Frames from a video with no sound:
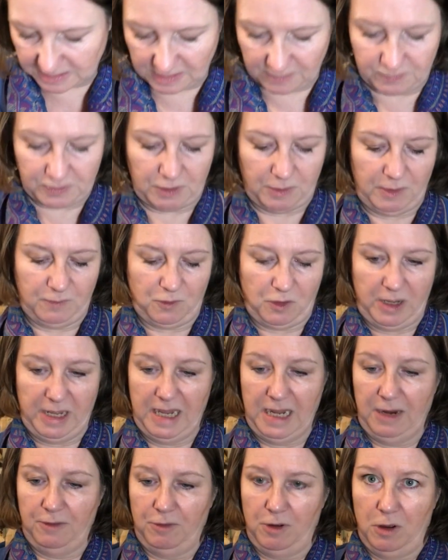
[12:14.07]
I've got
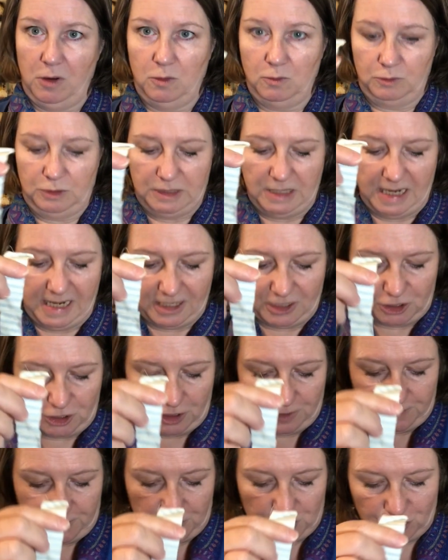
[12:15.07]
here a whole selection
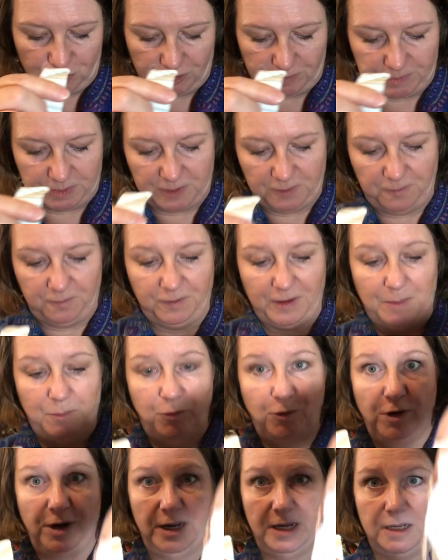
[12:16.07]
of strips of
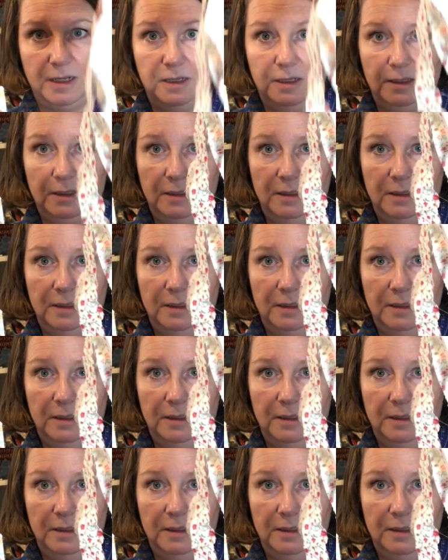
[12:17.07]
fabric